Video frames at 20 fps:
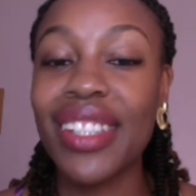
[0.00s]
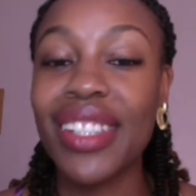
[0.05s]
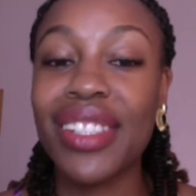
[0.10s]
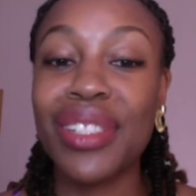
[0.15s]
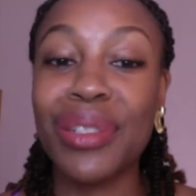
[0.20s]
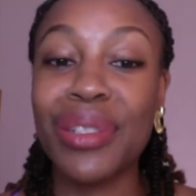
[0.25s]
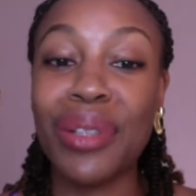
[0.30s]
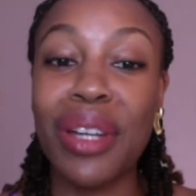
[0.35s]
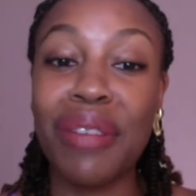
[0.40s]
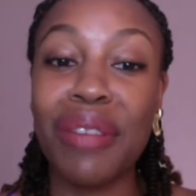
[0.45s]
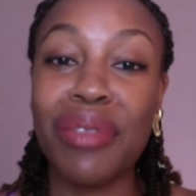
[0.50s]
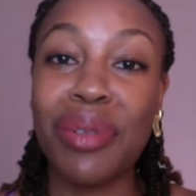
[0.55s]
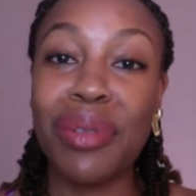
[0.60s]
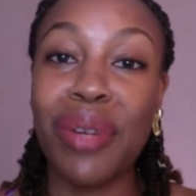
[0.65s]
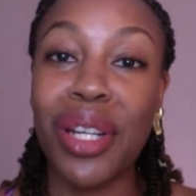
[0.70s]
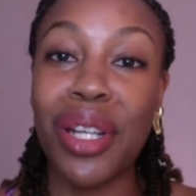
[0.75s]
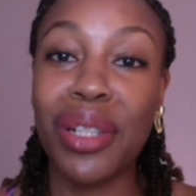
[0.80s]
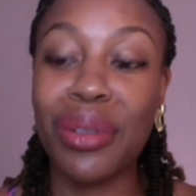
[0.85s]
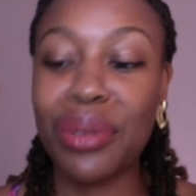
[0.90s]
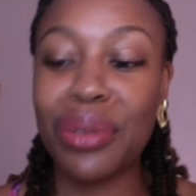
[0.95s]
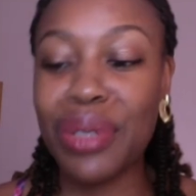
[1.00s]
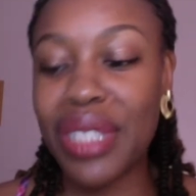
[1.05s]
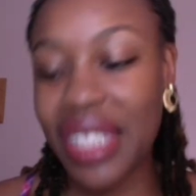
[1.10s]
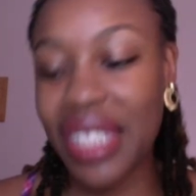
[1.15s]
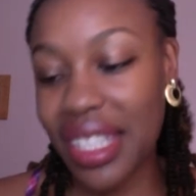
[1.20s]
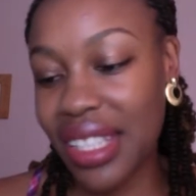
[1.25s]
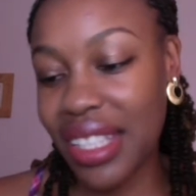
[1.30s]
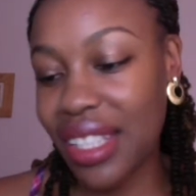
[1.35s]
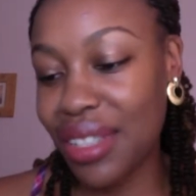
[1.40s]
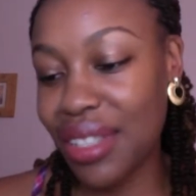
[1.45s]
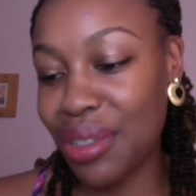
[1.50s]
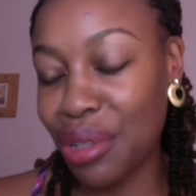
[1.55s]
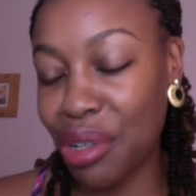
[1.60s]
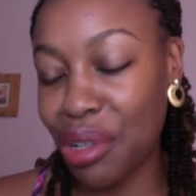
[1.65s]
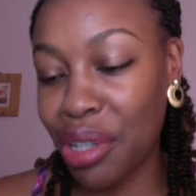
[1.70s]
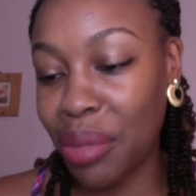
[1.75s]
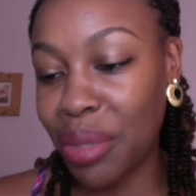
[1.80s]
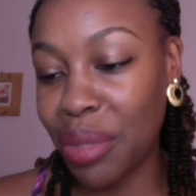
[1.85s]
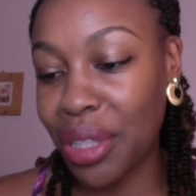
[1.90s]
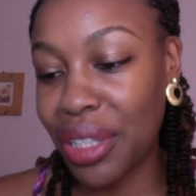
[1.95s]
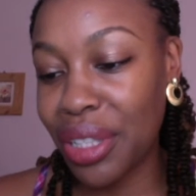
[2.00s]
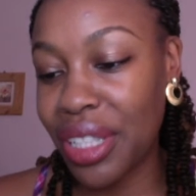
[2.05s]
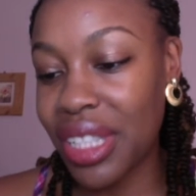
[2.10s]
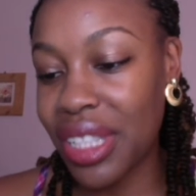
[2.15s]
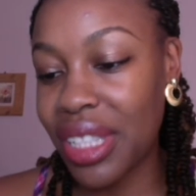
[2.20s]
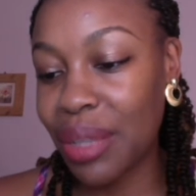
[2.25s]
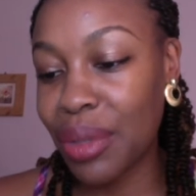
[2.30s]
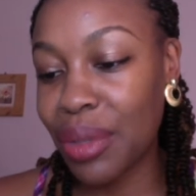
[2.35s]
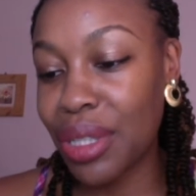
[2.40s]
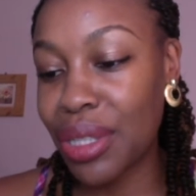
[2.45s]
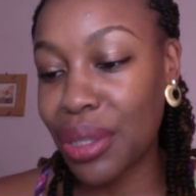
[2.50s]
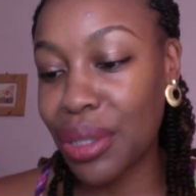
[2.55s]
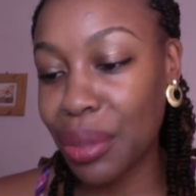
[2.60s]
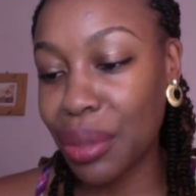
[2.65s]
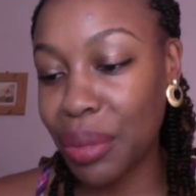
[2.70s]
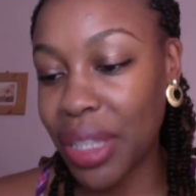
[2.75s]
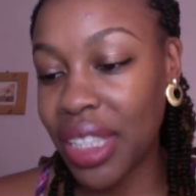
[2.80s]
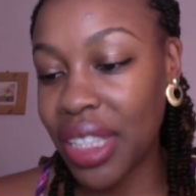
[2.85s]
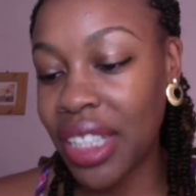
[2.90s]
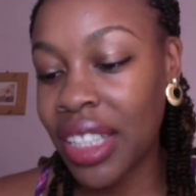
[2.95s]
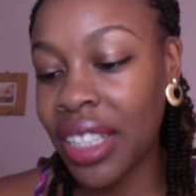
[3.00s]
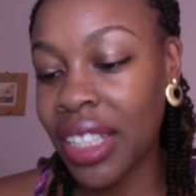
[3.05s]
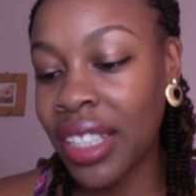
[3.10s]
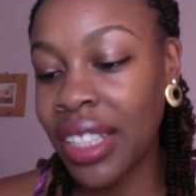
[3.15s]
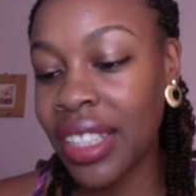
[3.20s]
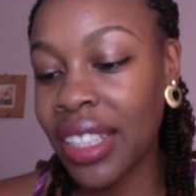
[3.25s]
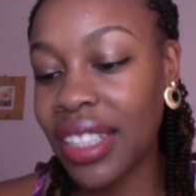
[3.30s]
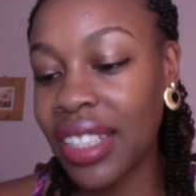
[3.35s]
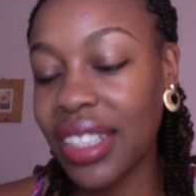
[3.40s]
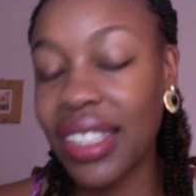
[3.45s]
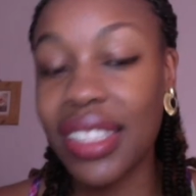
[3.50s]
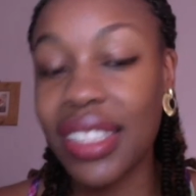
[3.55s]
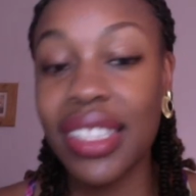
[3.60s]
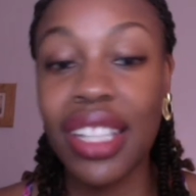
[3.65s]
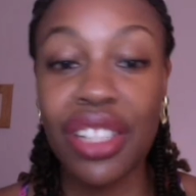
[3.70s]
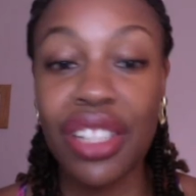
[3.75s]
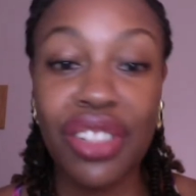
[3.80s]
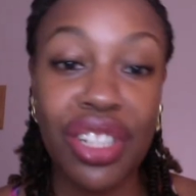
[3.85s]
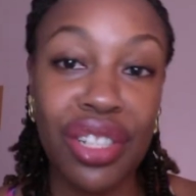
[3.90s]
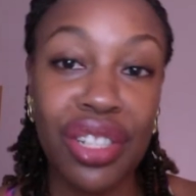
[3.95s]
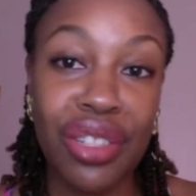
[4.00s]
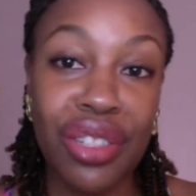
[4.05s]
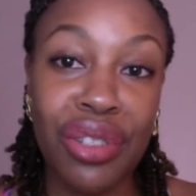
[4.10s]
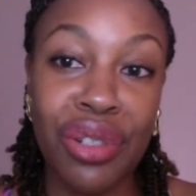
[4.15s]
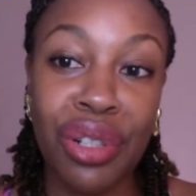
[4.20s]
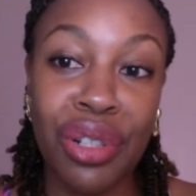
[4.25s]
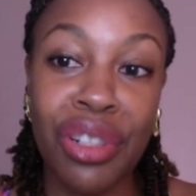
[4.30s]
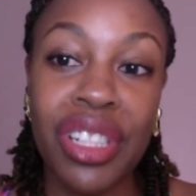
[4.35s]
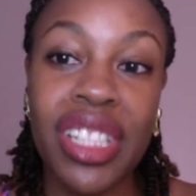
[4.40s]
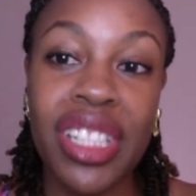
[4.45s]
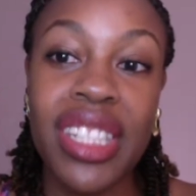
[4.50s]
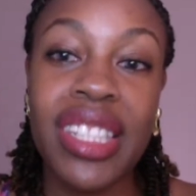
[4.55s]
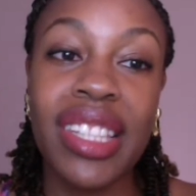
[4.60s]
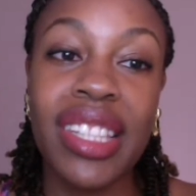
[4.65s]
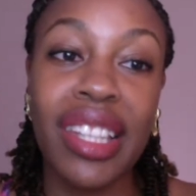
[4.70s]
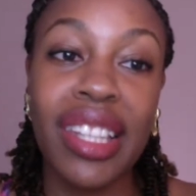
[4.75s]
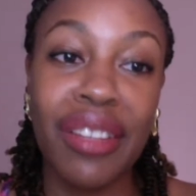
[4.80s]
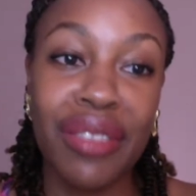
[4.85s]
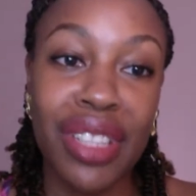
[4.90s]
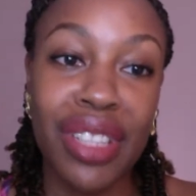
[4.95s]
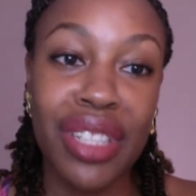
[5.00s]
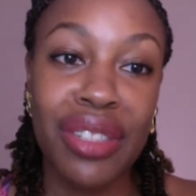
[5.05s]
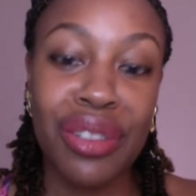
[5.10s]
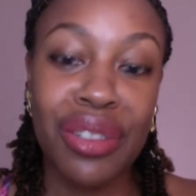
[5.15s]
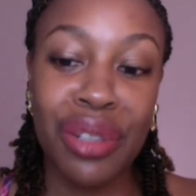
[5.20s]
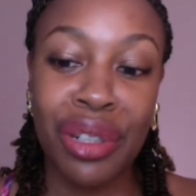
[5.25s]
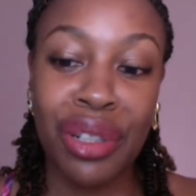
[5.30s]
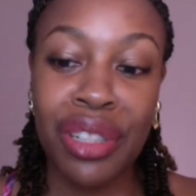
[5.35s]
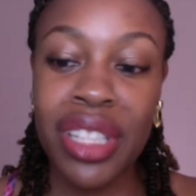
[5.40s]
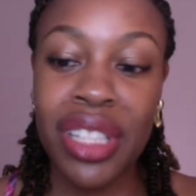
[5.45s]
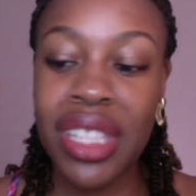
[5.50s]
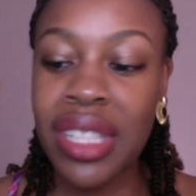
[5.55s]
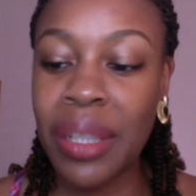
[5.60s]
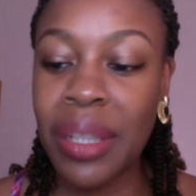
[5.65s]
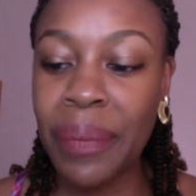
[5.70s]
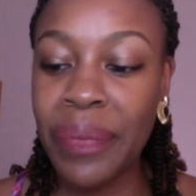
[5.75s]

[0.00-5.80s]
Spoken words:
who sent a story, because there were so many touching stories, lovely stories.